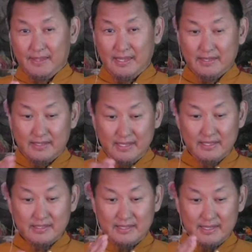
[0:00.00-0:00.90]
And then
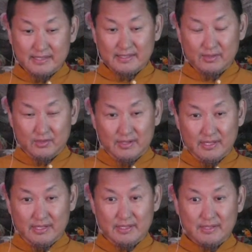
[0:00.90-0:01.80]
it's like, oh,
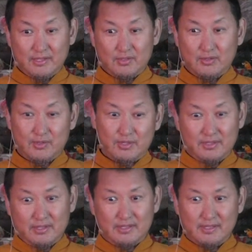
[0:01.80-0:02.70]
inner
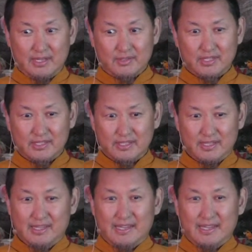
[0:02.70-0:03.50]
dissolution is now shaking.